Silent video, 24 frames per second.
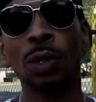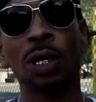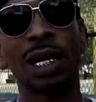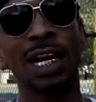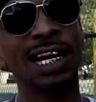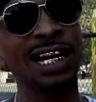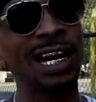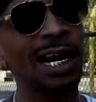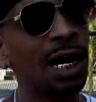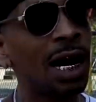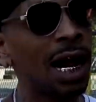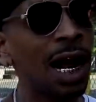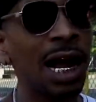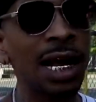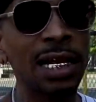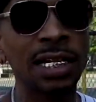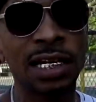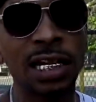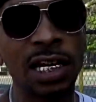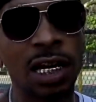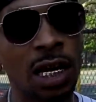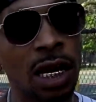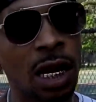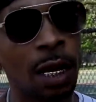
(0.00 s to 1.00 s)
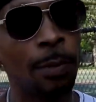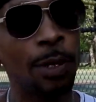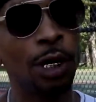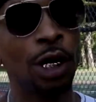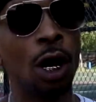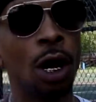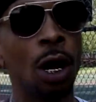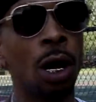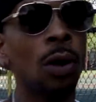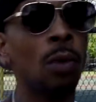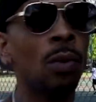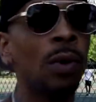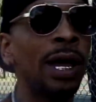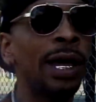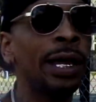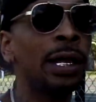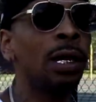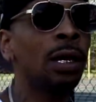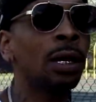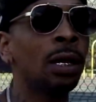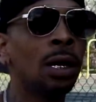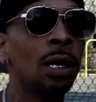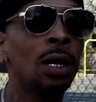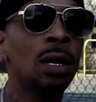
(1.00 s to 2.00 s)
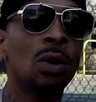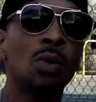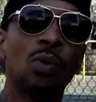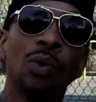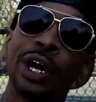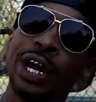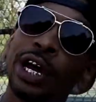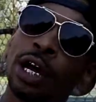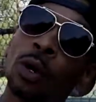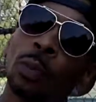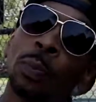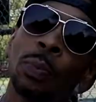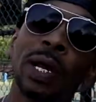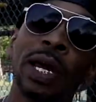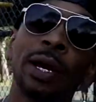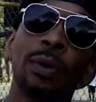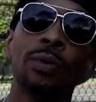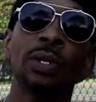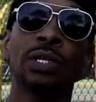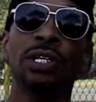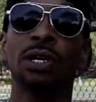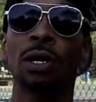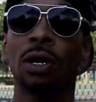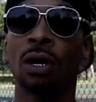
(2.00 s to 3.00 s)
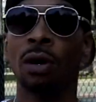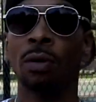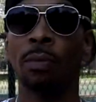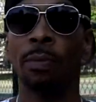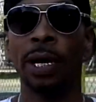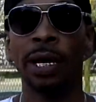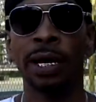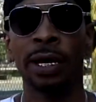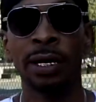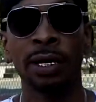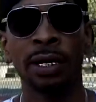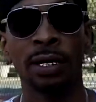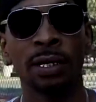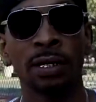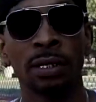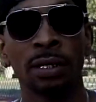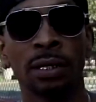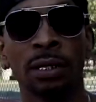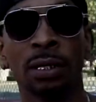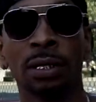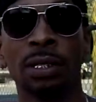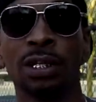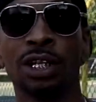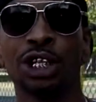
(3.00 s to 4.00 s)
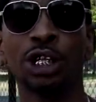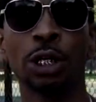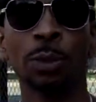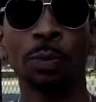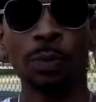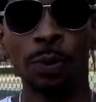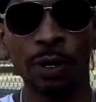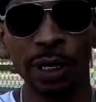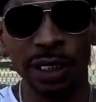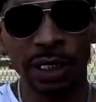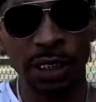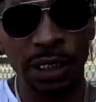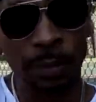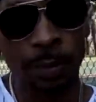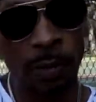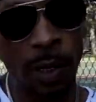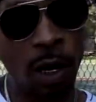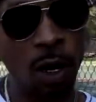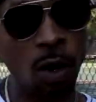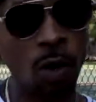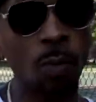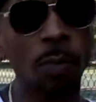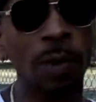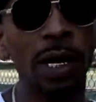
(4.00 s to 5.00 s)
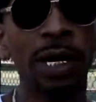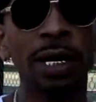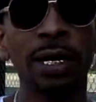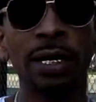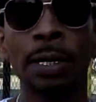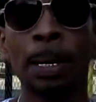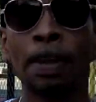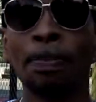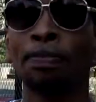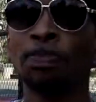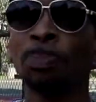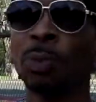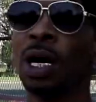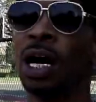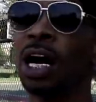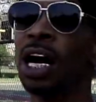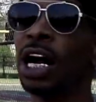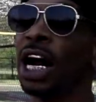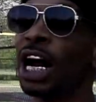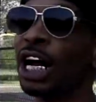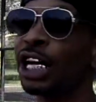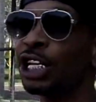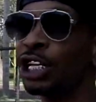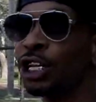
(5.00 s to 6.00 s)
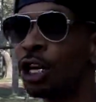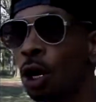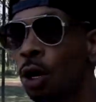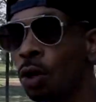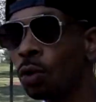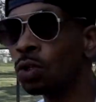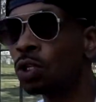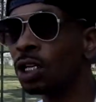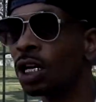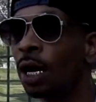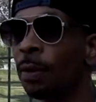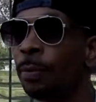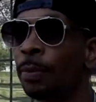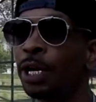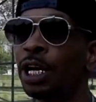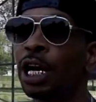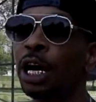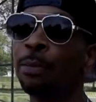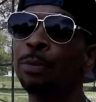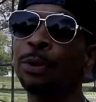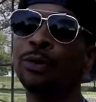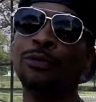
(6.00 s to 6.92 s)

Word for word: New content coming y'all way. We ain't gonna play with y'all, man. It's your boy CMON, man. I got shows coming up.